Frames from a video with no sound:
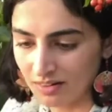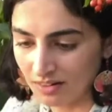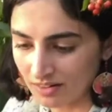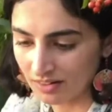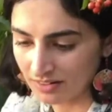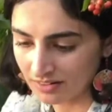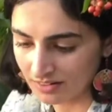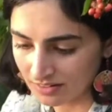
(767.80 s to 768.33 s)

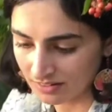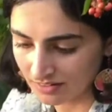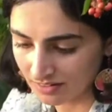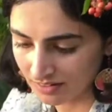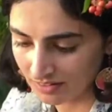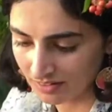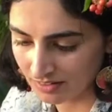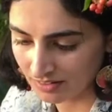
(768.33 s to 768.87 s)
going to
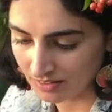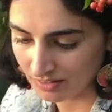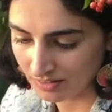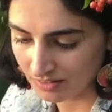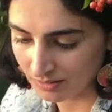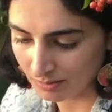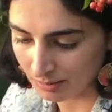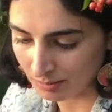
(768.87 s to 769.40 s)

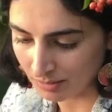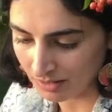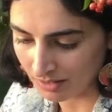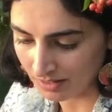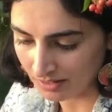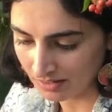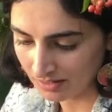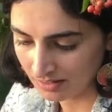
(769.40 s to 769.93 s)
use my
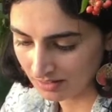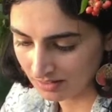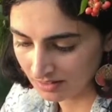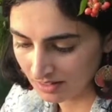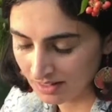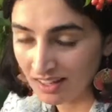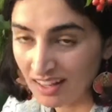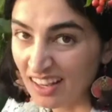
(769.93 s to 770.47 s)
pliers,
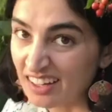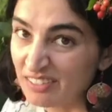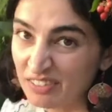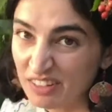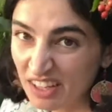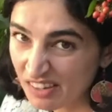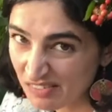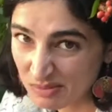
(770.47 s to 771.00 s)
and if
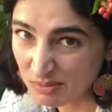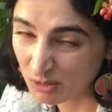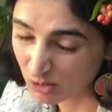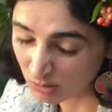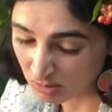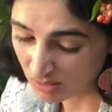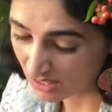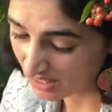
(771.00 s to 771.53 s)
you have
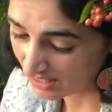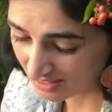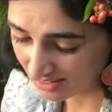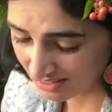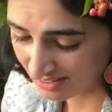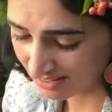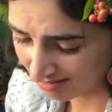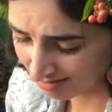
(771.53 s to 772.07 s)
smaller pliers,